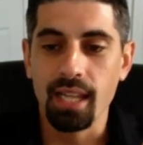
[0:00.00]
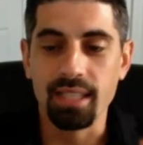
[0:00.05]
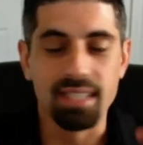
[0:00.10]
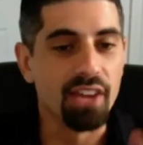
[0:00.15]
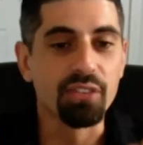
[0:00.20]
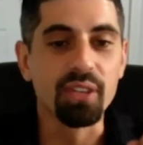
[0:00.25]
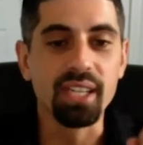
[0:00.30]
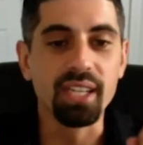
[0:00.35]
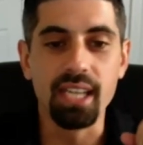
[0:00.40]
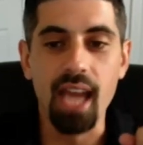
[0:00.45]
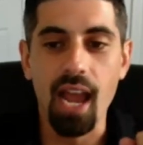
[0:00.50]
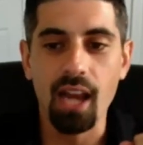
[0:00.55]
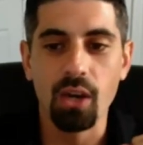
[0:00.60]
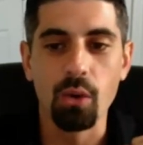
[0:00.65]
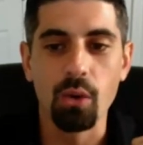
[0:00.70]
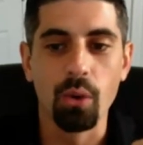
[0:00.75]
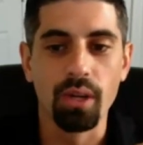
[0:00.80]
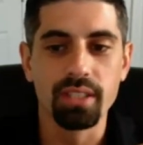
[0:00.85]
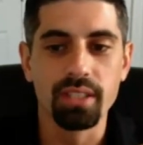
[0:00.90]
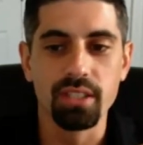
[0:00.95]
definitely
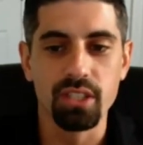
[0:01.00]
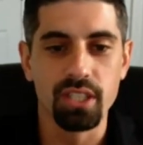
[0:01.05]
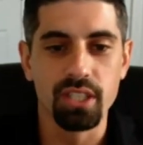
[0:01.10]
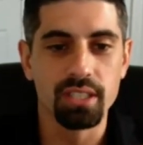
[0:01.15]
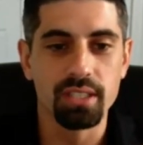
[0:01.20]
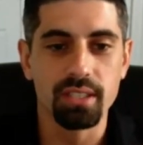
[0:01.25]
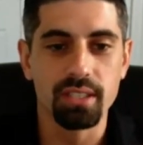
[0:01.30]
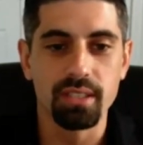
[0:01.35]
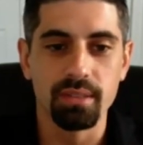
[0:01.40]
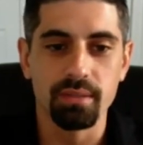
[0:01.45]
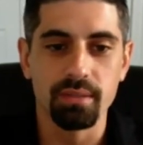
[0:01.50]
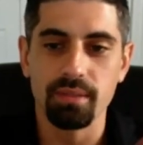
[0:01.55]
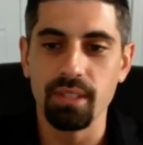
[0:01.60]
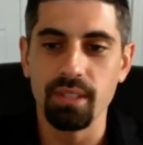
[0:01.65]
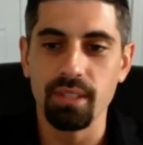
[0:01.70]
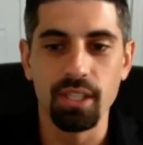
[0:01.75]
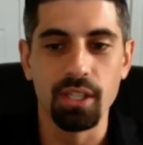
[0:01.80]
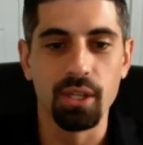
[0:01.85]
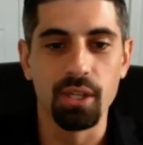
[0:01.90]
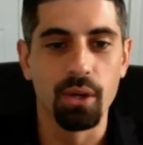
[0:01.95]
not going to just,
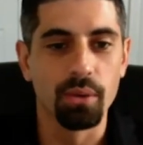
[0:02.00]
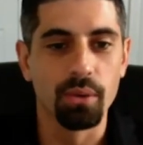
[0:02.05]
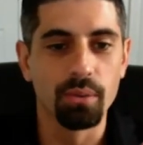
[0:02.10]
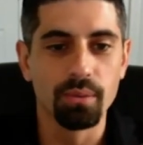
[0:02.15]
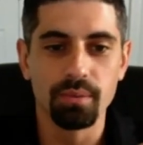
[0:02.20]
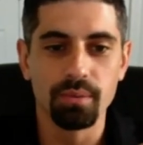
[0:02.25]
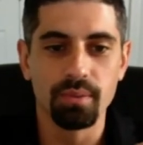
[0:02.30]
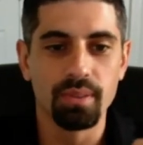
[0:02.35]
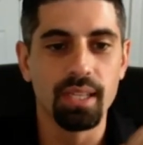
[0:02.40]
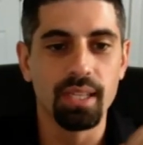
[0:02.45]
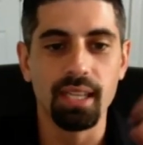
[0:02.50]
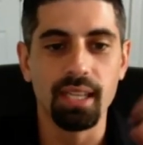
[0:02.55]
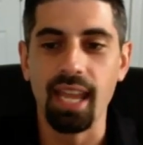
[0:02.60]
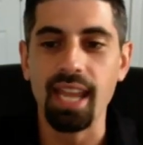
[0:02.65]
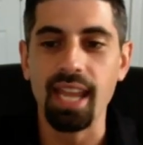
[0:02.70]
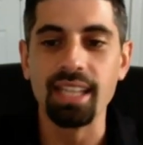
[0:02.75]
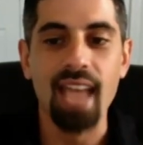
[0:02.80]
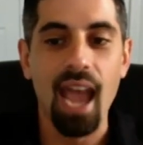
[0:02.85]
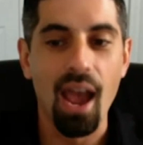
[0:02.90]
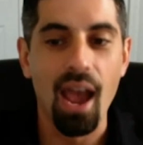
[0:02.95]
you know,
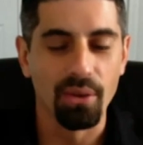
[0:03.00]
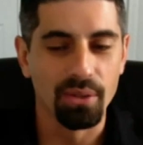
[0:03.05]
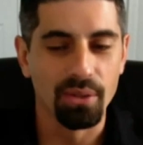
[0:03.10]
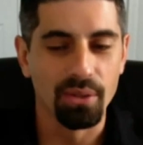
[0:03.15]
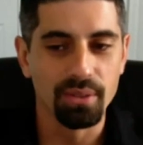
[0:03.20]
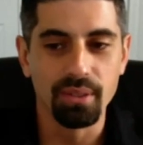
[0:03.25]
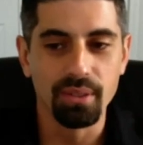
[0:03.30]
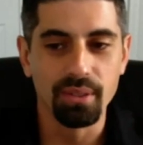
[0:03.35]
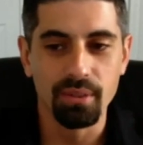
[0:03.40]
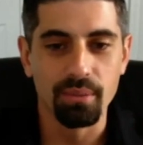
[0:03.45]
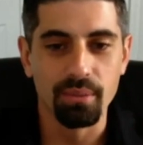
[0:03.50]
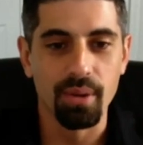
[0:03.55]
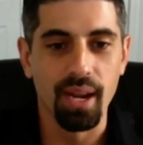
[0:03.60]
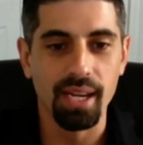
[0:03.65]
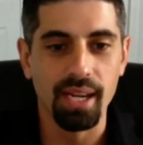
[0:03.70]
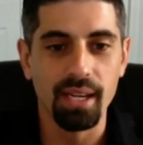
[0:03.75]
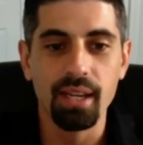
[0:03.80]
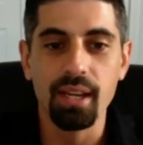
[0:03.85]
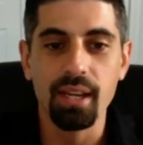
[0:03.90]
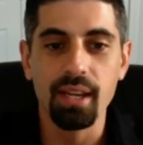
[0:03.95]
lay down,
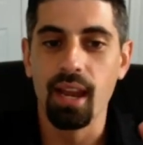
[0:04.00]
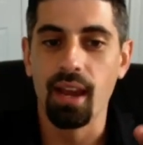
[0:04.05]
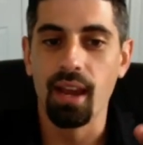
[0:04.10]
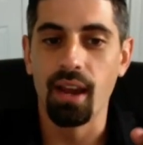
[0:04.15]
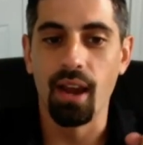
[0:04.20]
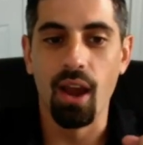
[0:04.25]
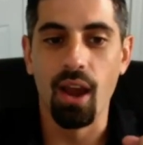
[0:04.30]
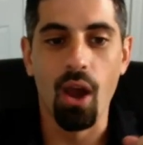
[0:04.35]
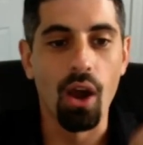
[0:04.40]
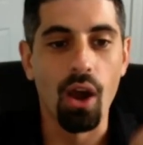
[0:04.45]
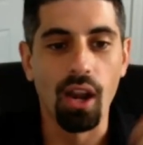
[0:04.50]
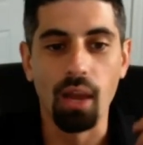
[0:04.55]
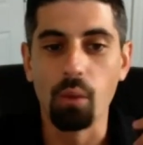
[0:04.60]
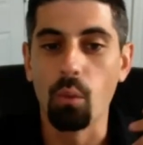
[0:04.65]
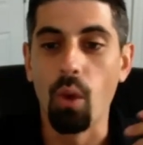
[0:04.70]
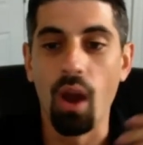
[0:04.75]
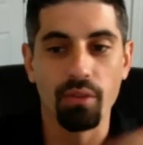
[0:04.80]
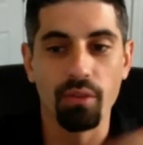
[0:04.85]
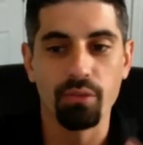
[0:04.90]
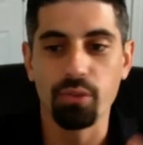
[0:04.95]
right? Uh, all I
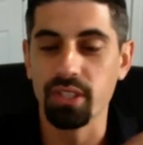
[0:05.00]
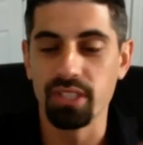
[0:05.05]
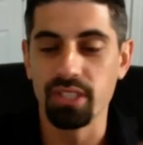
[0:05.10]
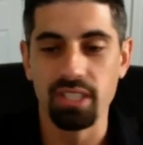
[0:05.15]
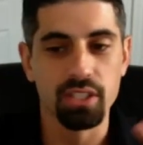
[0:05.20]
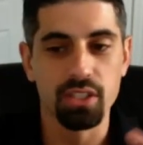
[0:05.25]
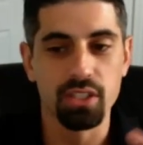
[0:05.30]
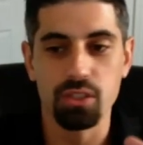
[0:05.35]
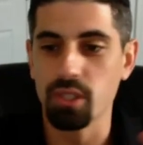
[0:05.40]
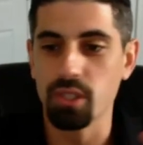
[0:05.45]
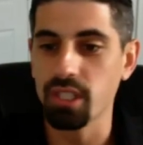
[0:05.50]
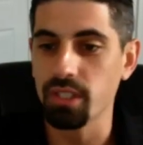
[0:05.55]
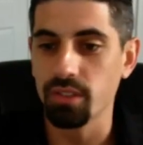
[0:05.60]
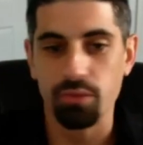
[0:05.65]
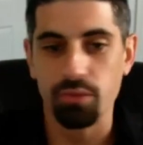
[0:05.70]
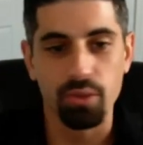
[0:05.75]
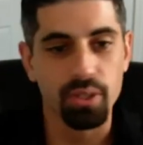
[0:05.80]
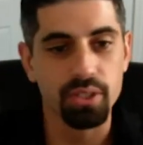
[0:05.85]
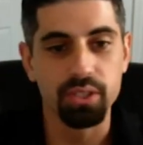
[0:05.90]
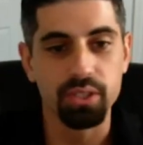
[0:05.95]
want for this industry is
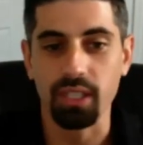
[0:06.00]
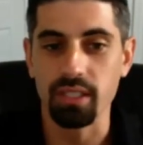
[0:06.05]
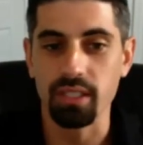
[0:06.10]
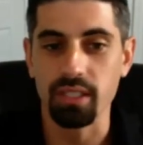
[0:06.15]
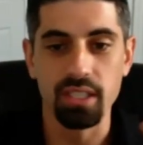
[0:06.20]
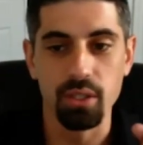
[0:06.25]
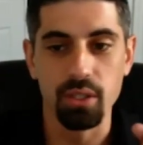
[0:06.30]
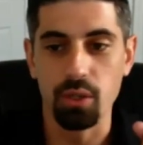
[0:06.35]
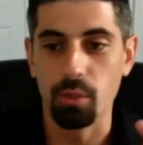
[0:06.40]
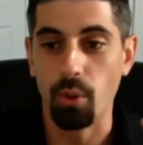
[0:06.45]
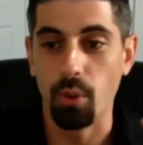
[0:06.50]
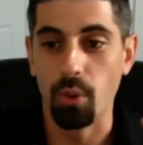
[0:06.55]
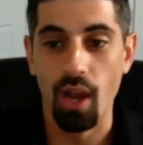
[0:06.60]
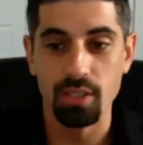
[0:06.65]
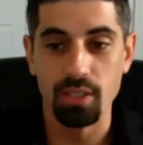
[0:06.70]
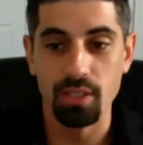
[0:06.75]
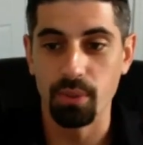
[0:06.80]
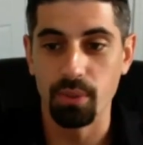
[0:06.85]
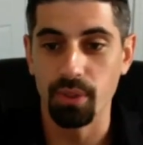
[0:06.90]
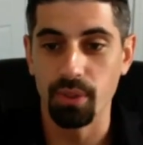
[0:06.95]
for it to continue to
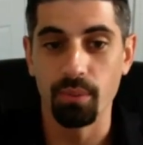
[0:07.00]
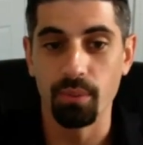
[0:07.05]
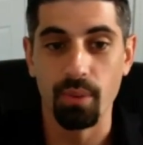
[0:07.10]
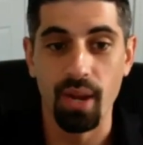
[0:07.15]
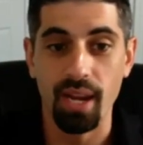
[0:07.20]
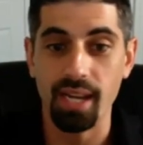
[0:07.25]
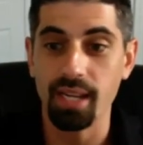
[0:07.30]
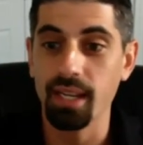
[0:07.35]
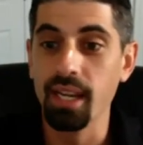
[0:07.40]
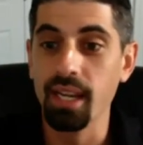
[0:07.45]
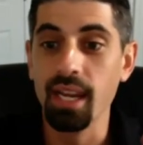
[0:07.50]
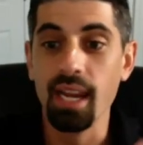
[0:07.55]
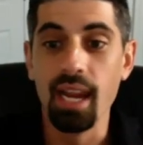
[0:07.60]
prosper, right?